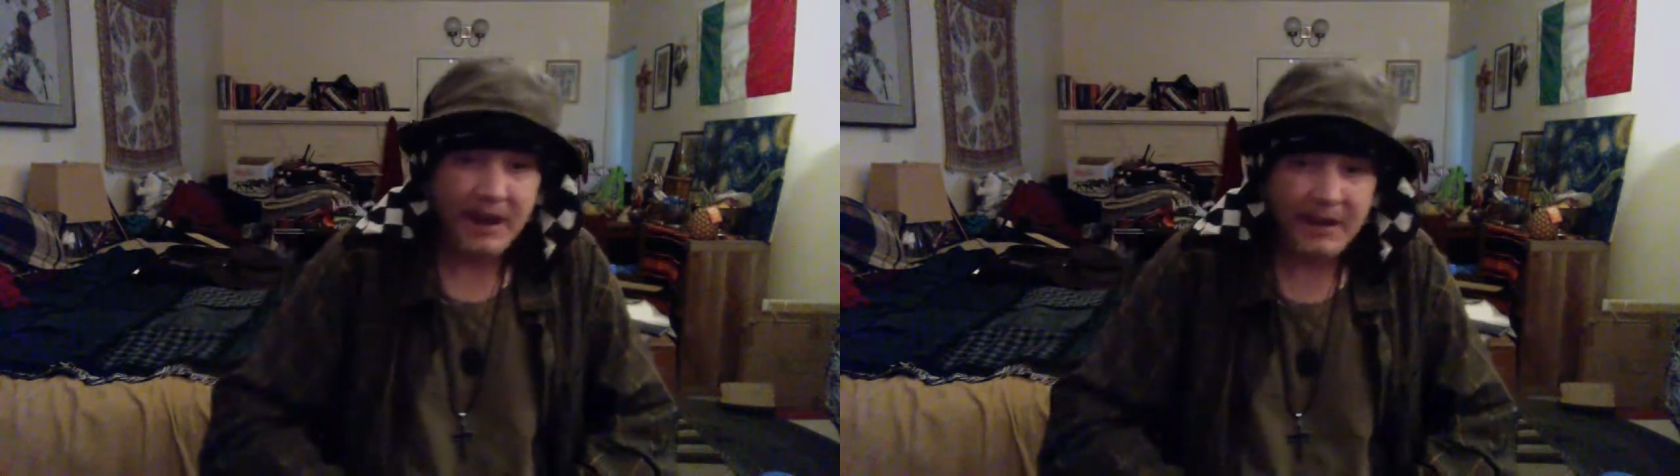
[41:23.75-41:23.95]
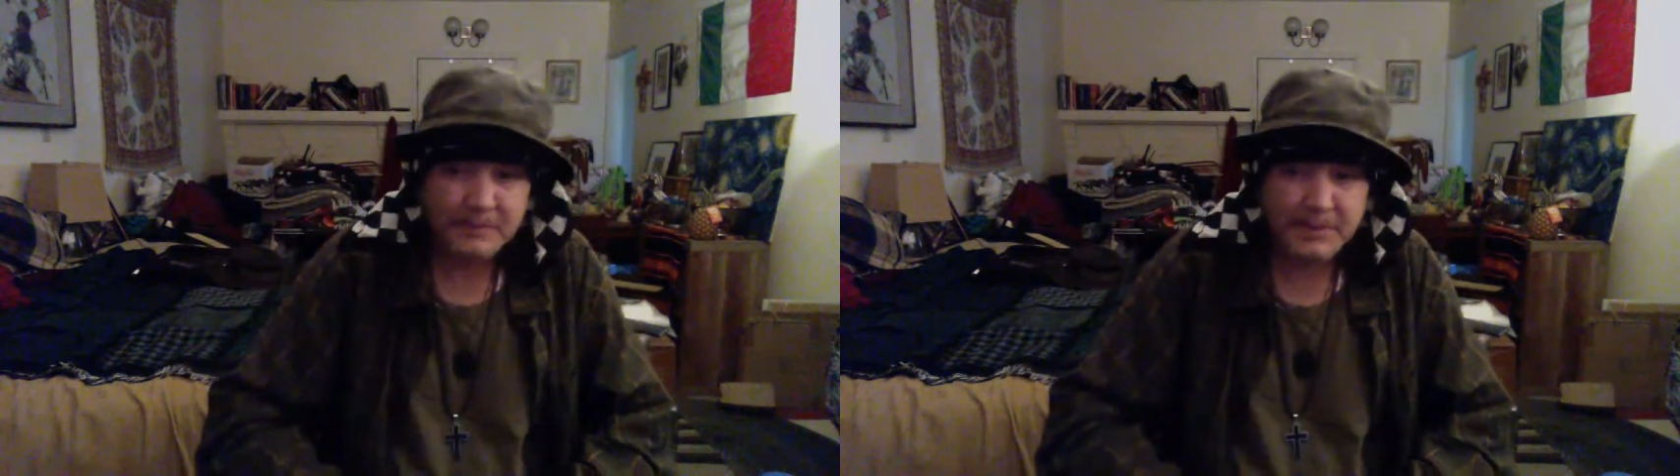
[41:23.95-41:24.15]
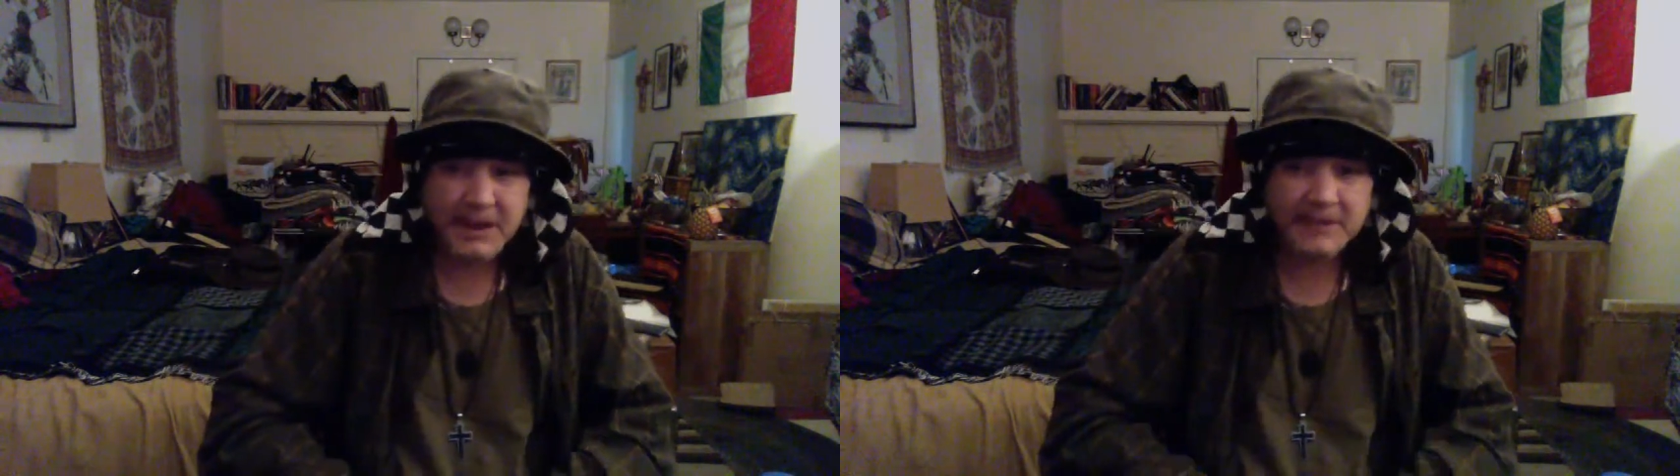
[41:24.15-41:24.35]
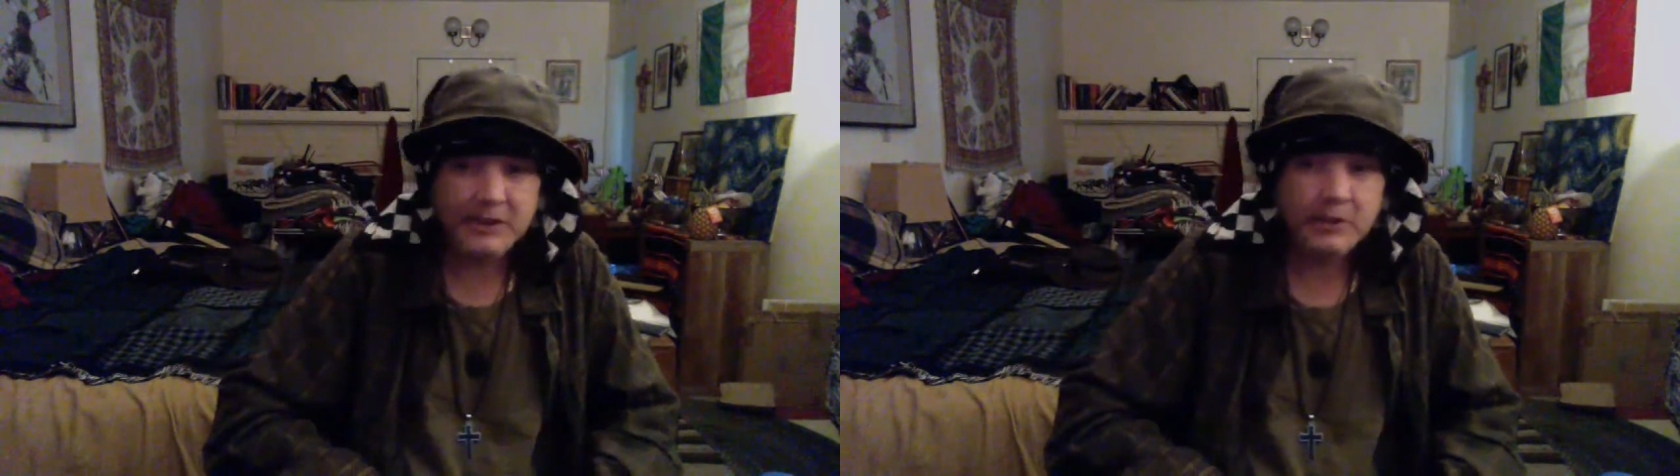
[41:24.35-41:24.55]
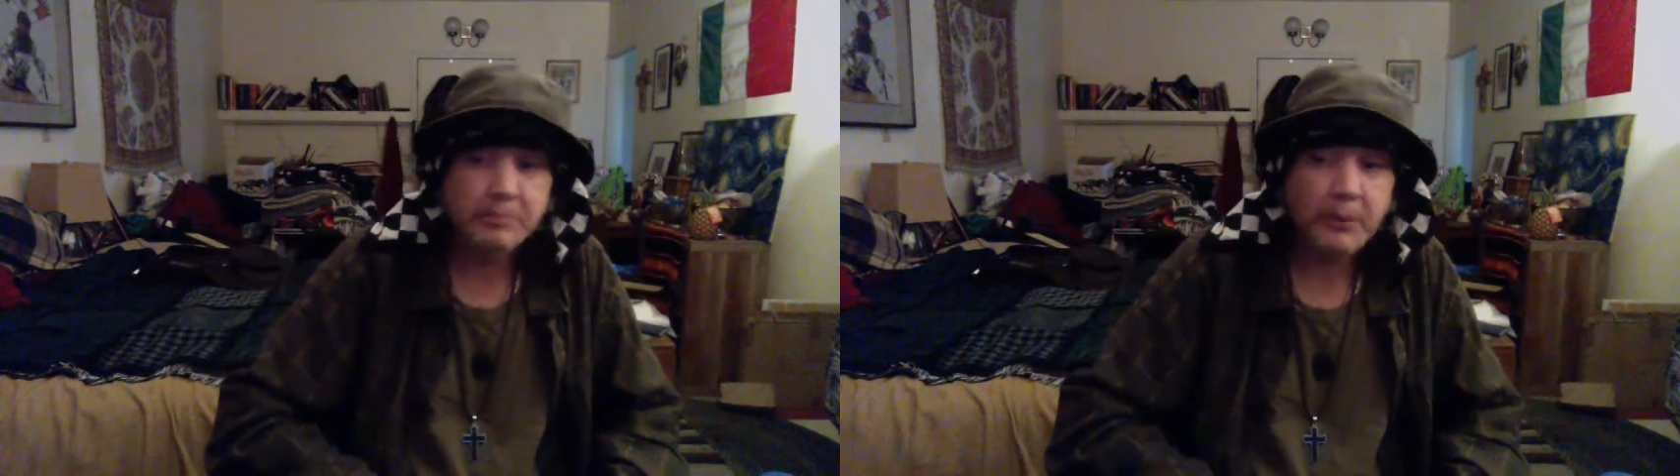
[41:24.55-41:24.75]
and
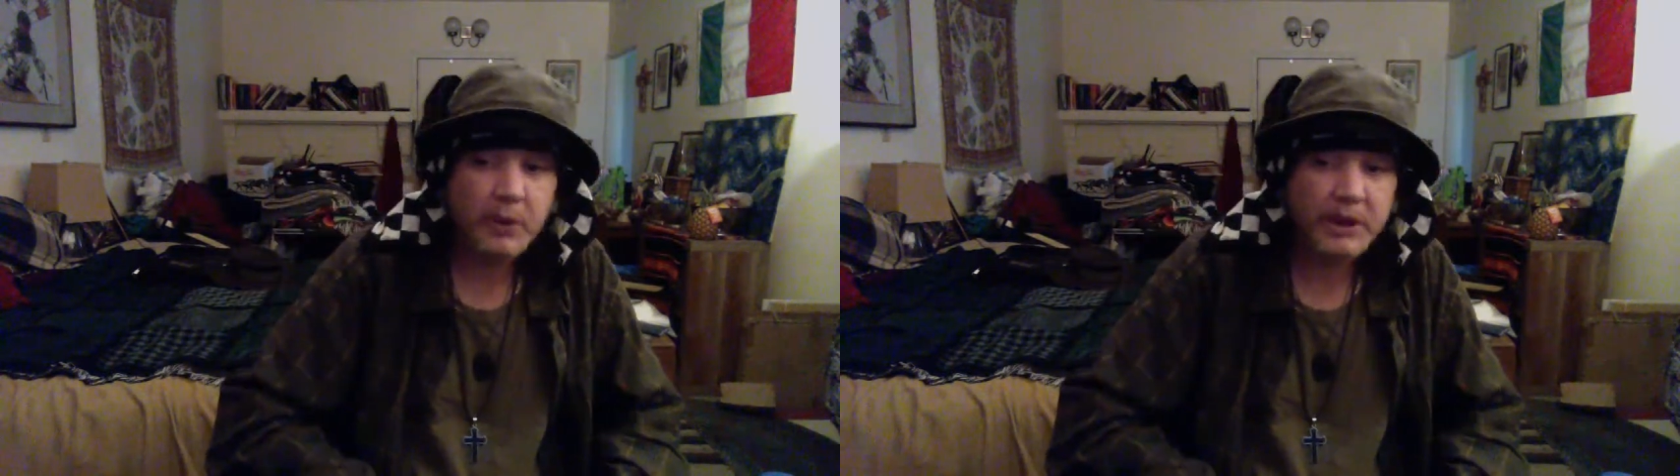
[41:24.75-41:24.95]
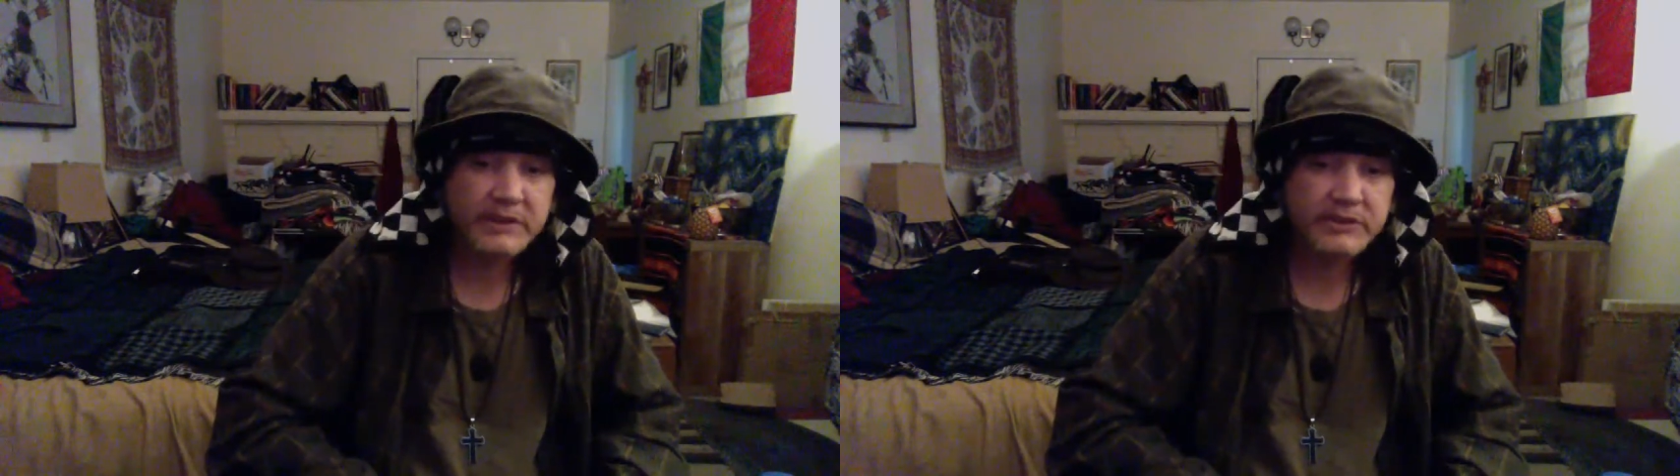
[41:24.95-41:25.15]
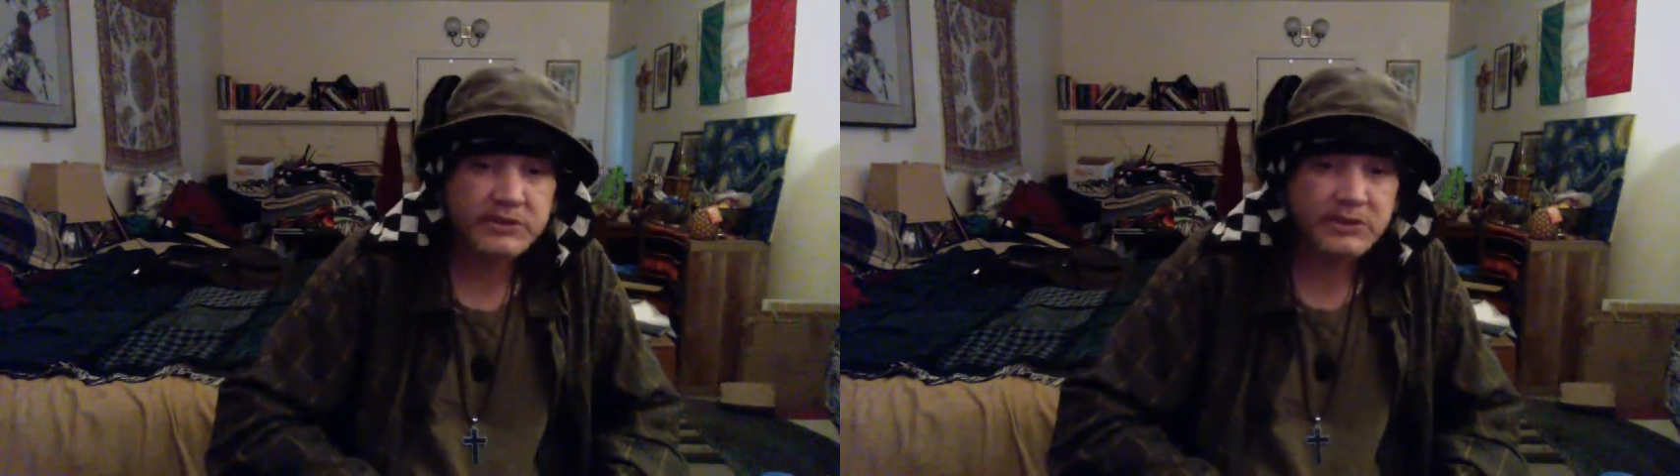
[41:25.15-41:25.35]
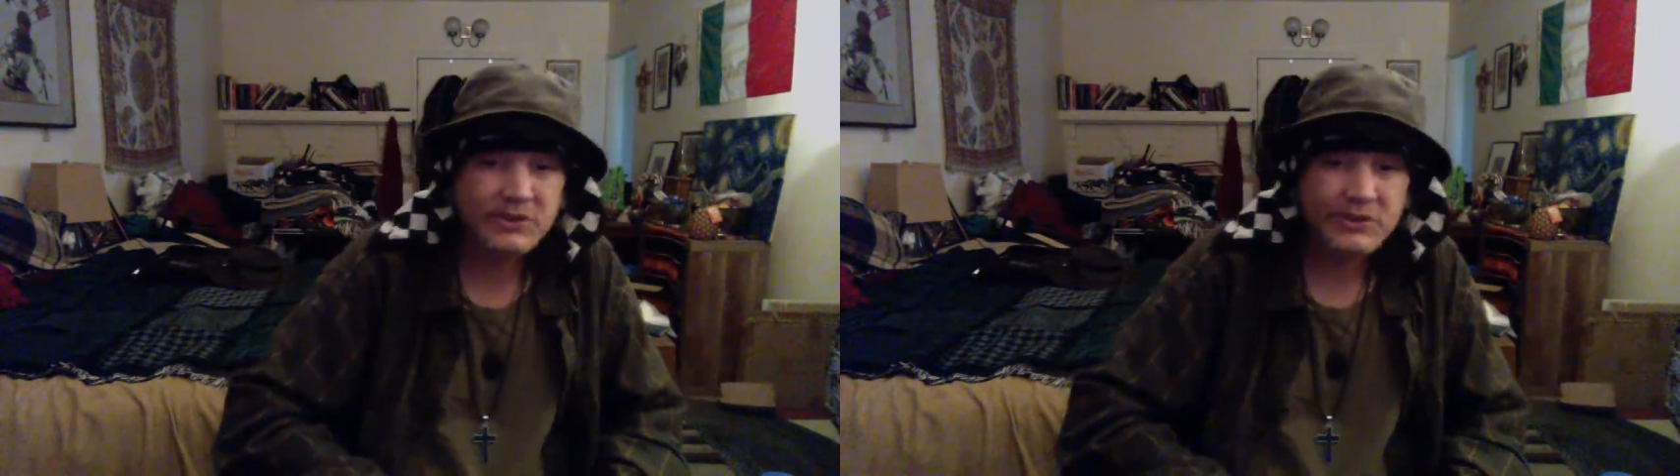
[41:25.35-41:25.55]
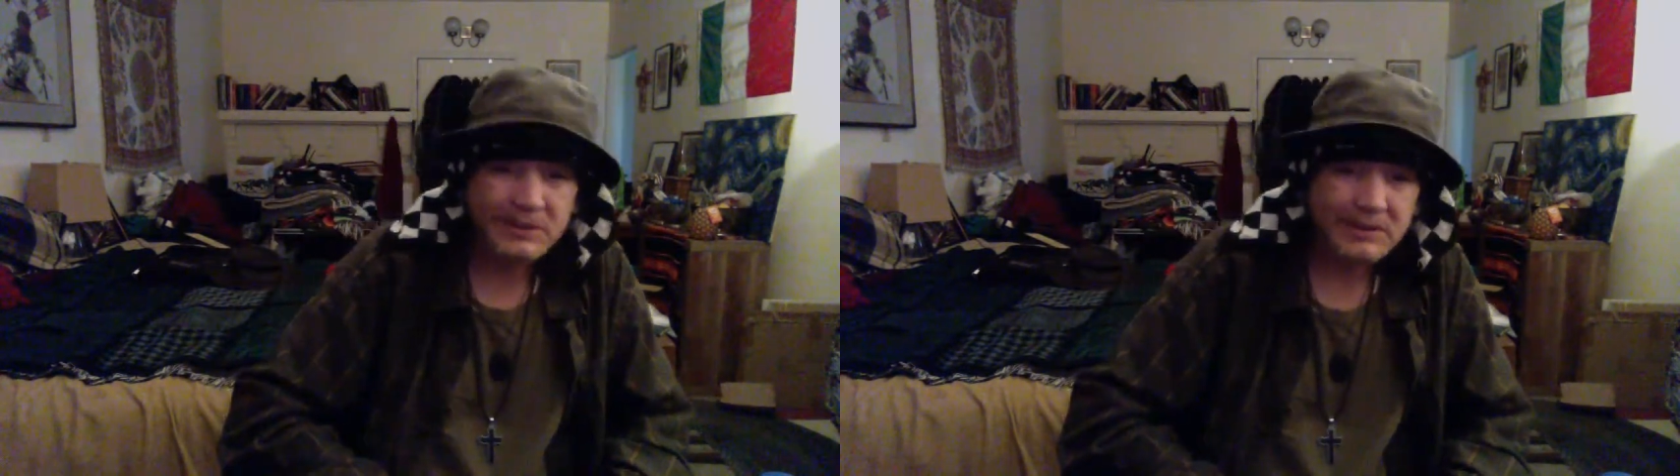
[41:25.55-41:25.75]
they're 0.2.